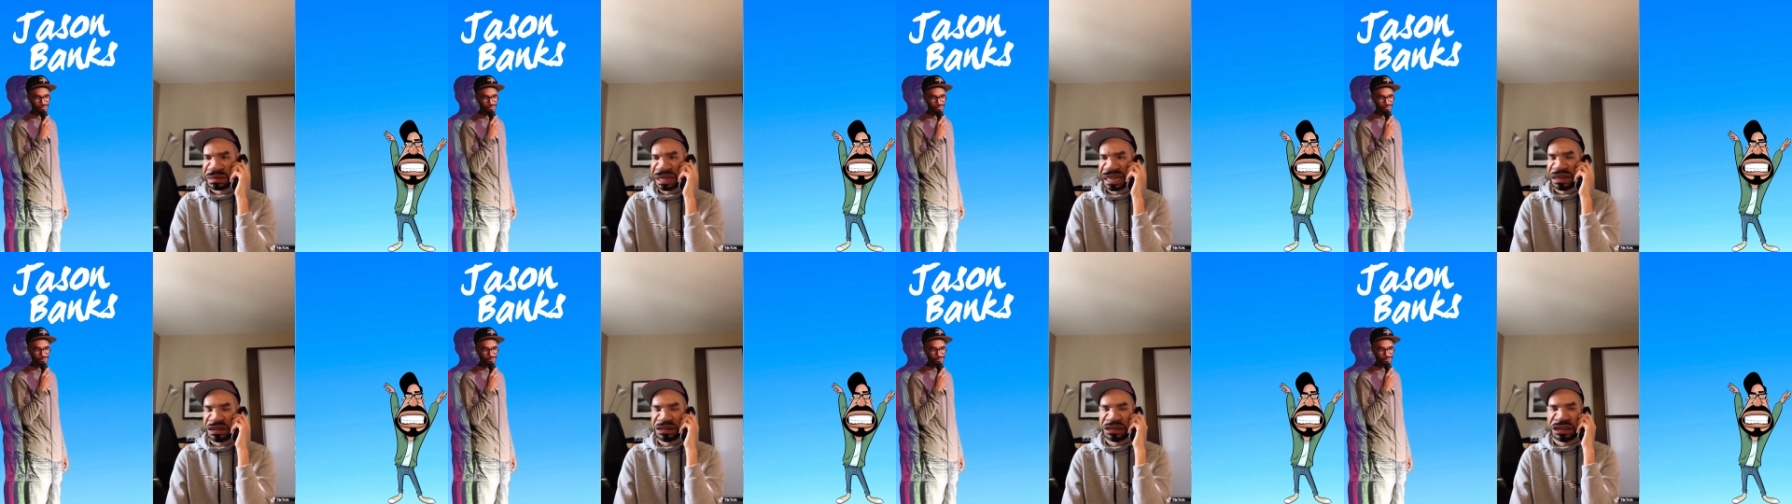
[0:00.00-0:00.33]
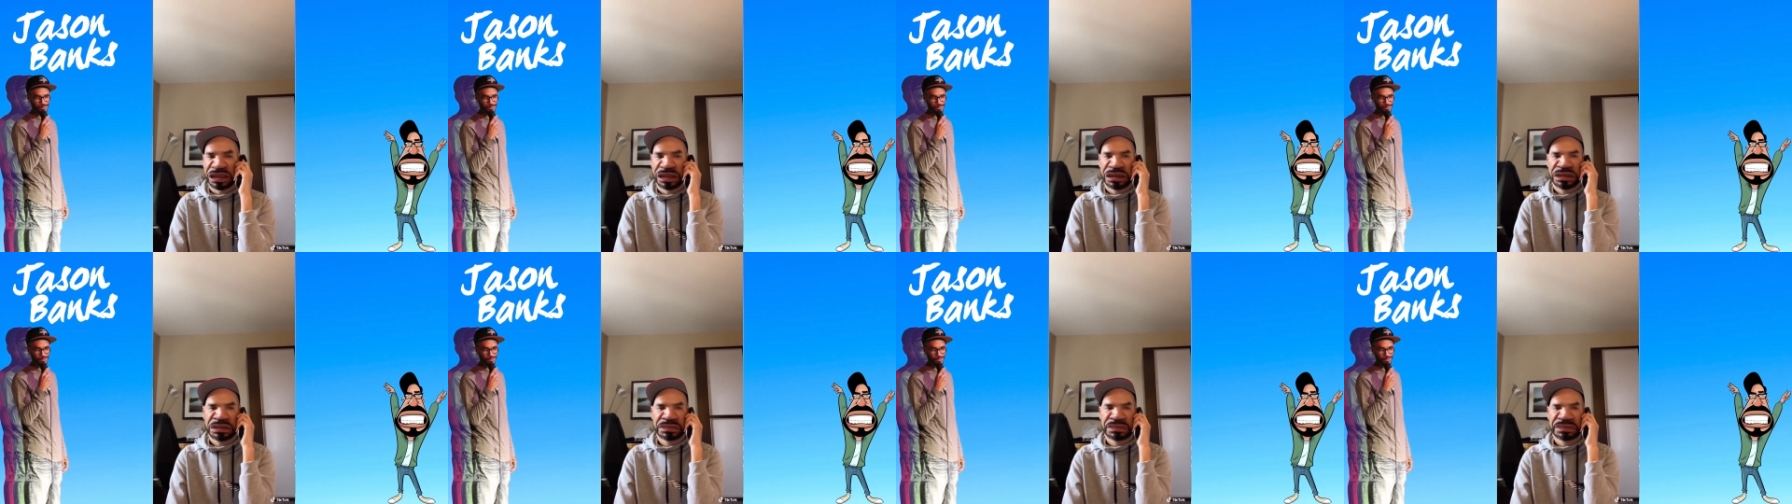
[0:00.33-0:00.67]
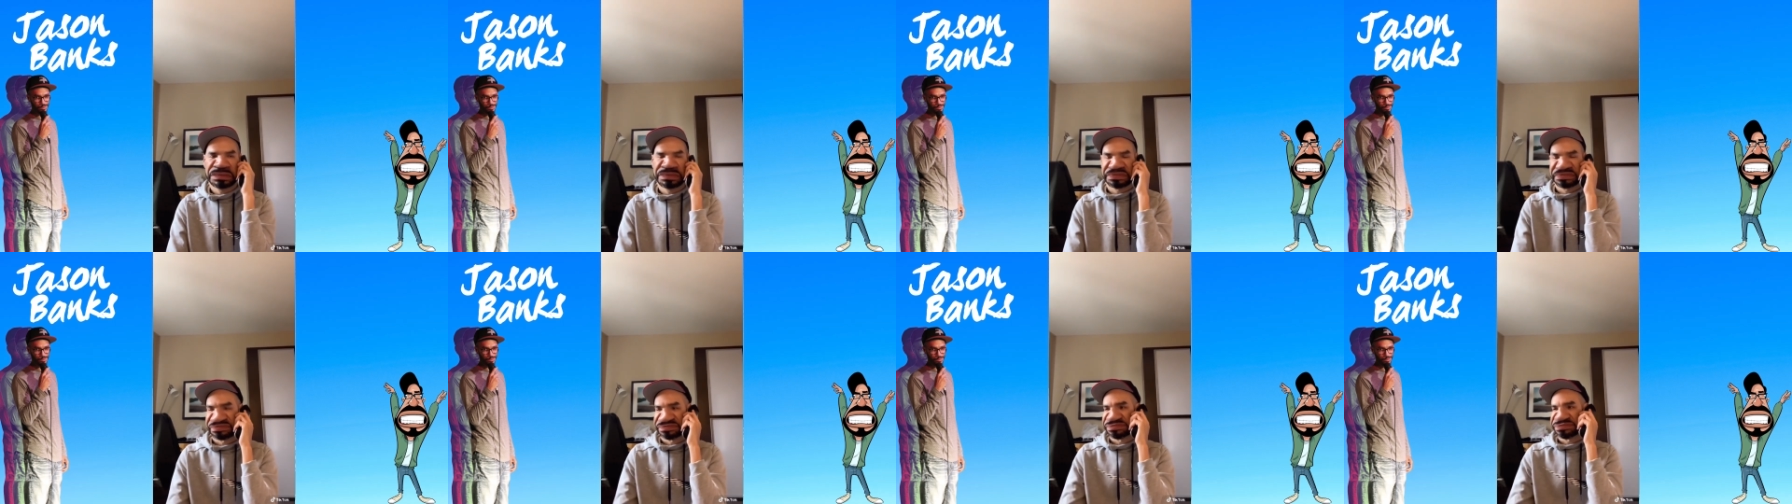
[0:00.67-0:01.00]
I don't know.
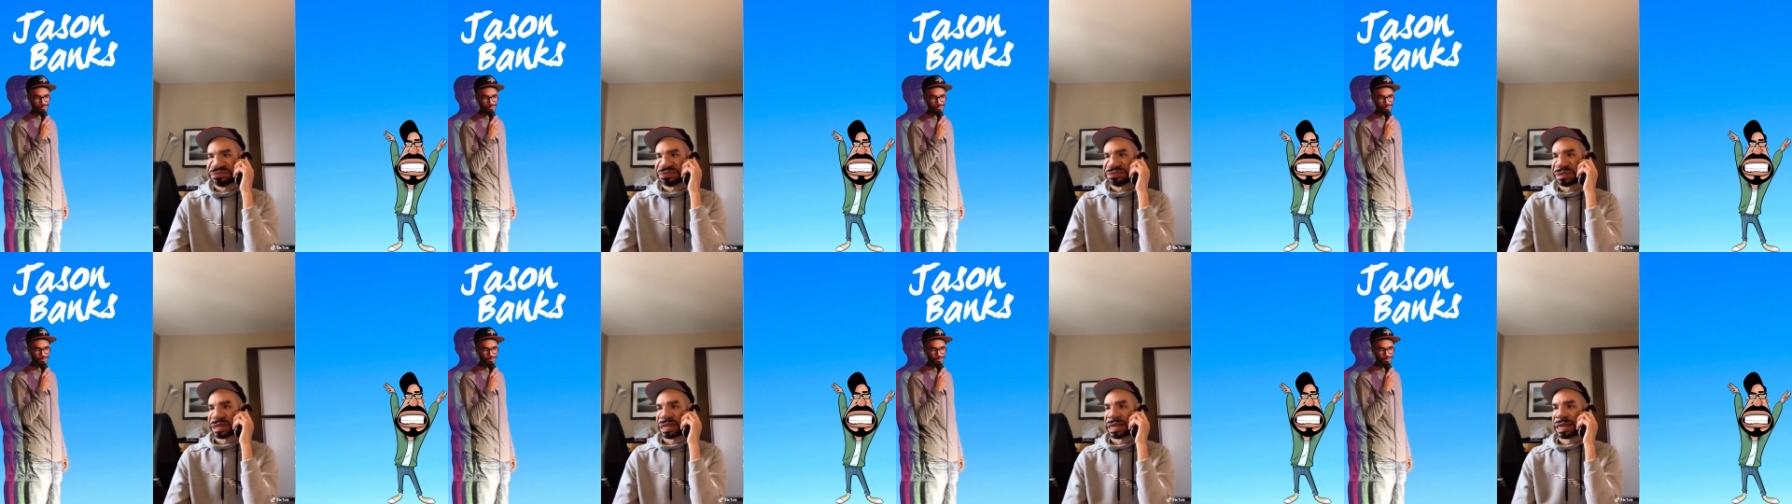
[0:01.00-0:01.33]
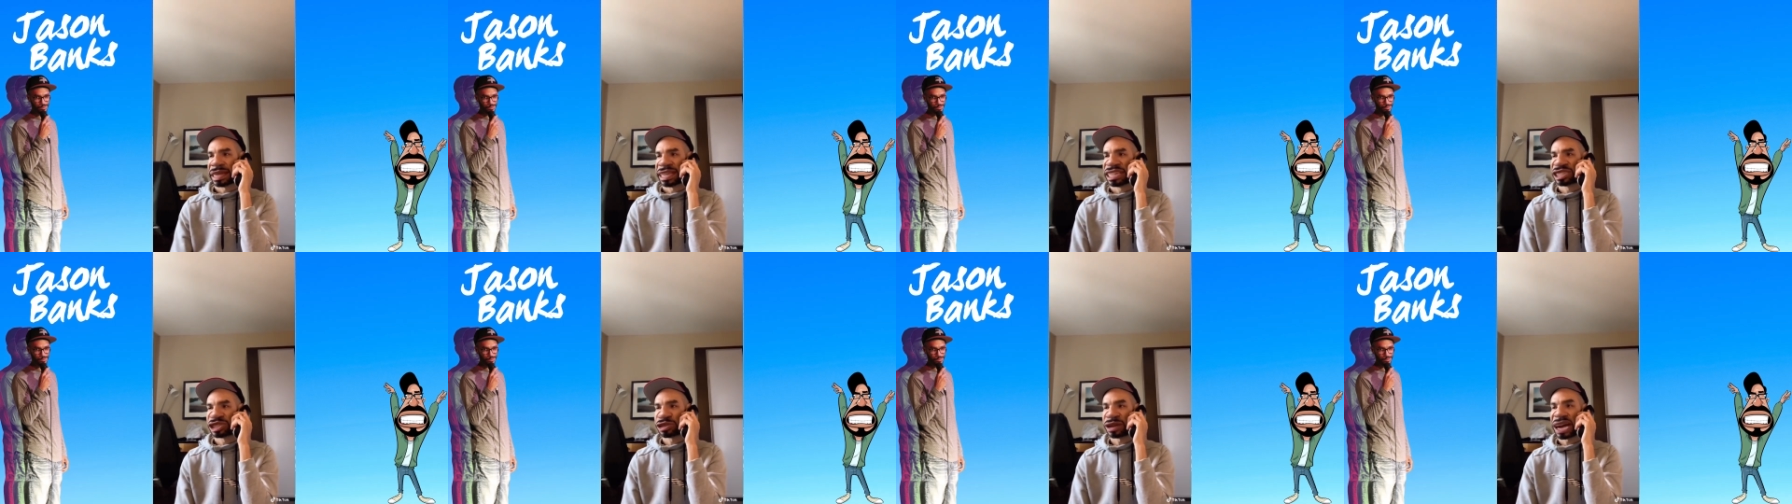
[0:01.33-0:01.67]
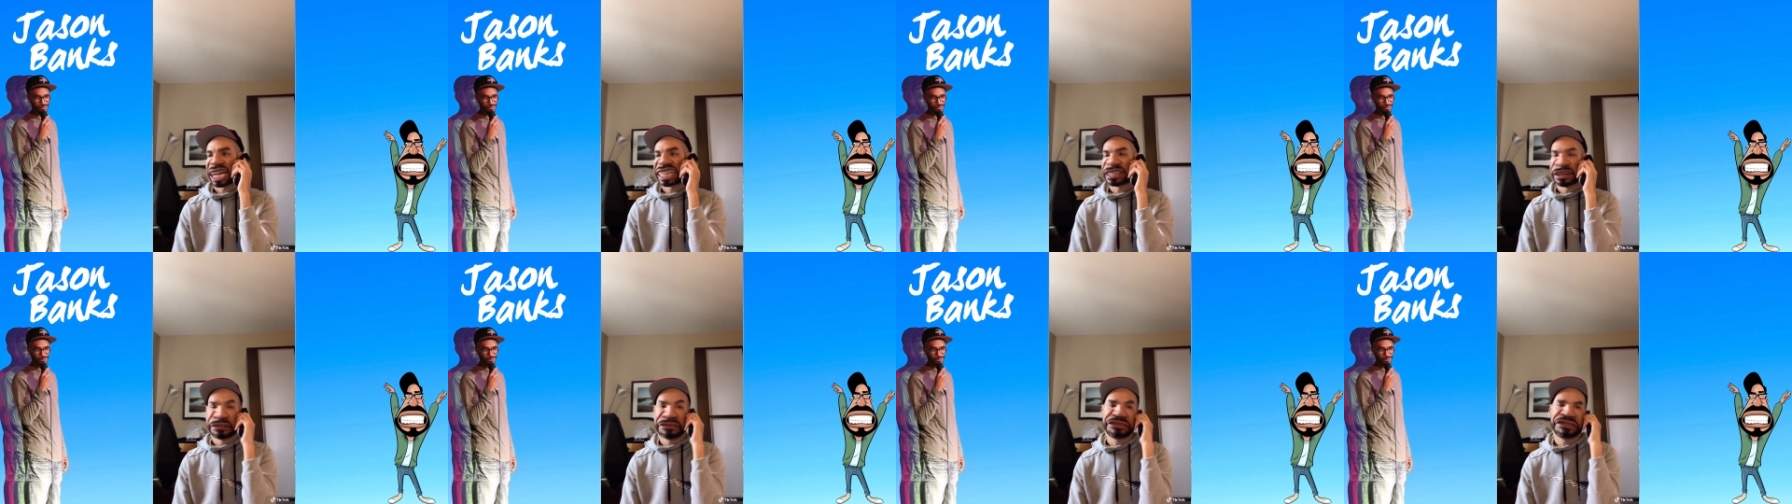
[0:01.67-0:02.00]

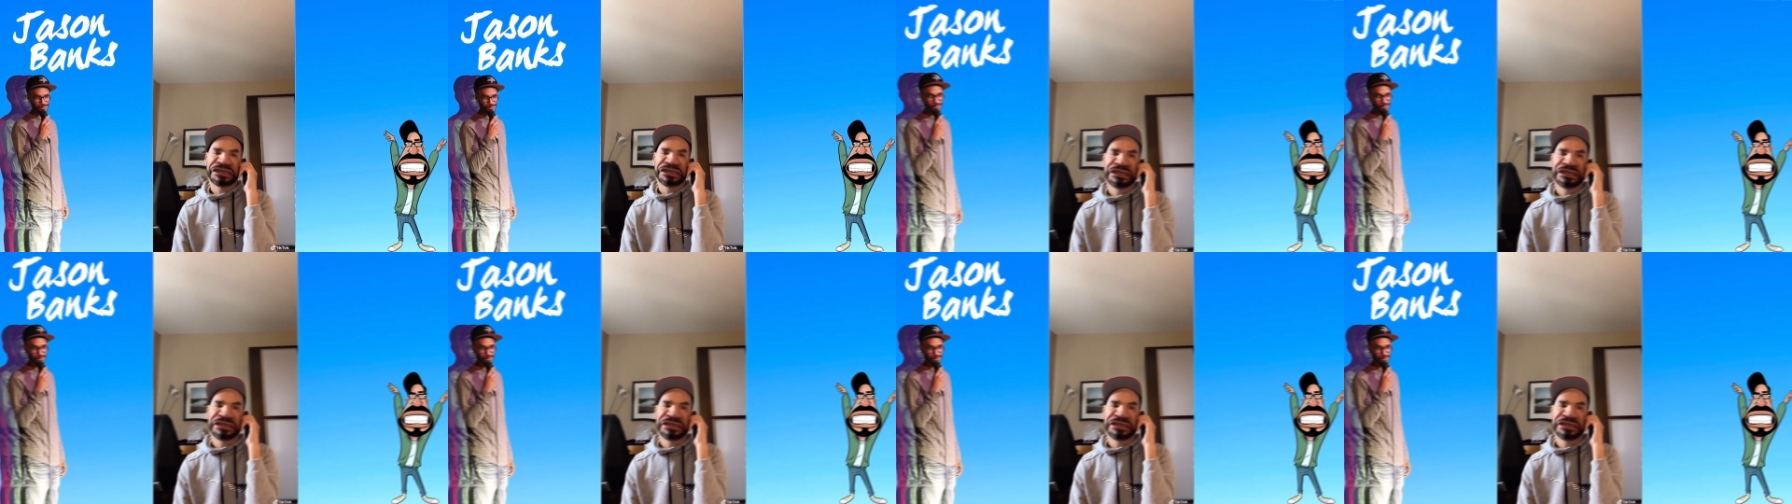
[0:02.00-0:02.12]
Tried to